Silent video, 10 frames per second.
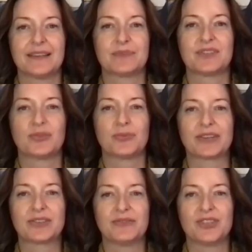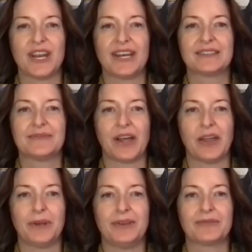he was the Director of Genetic
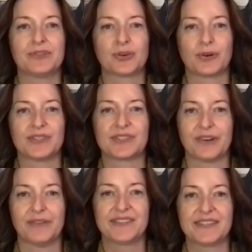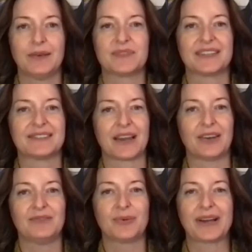Development for Taurus Service and was Executive
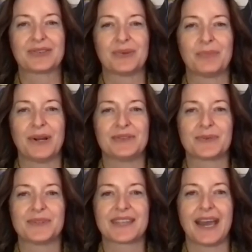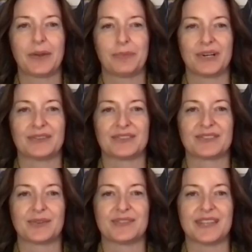Director of the Brown Swiss Cattle Breeders
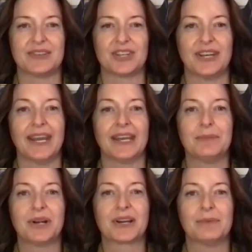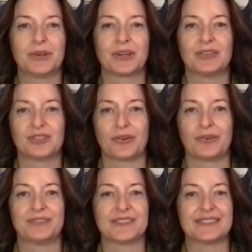Association and American Milking
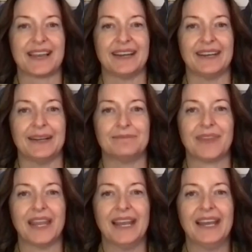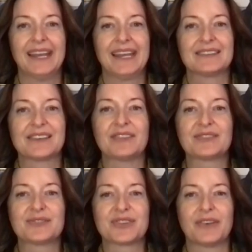Shorthorn Society. He has
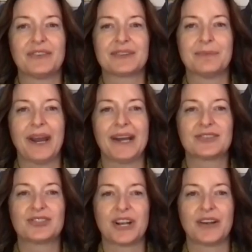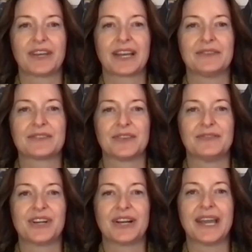also served as a past chair of the Council of
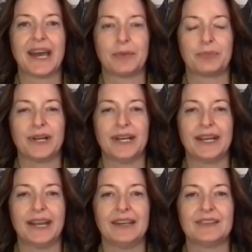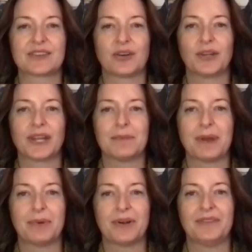Dairy Cattle Breeding and is currently a
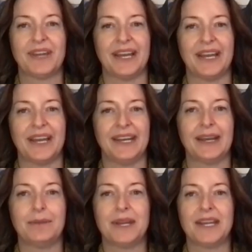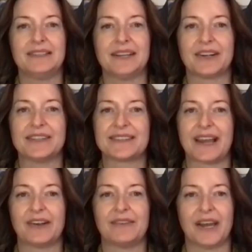member of the NAB Dairy
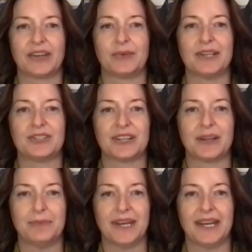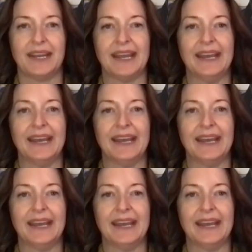Sire Evaluation Committee